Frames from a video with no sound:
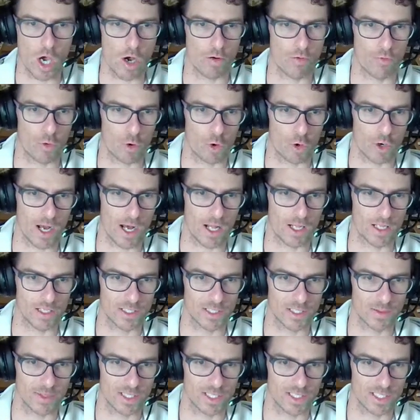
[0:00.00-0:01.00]
for
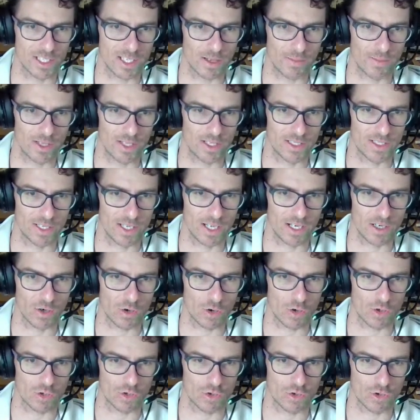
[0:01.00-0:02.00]
ultimate stability and
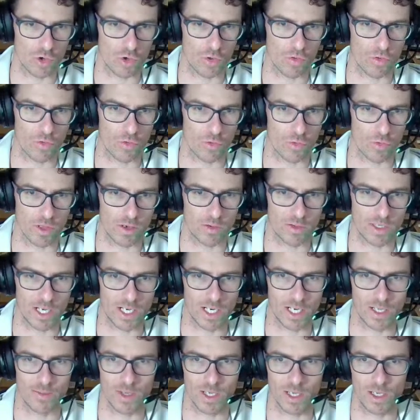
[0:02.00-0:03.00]
control through our
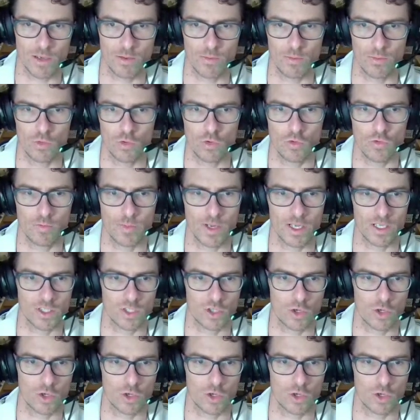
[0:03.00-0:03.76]
dynamic movement.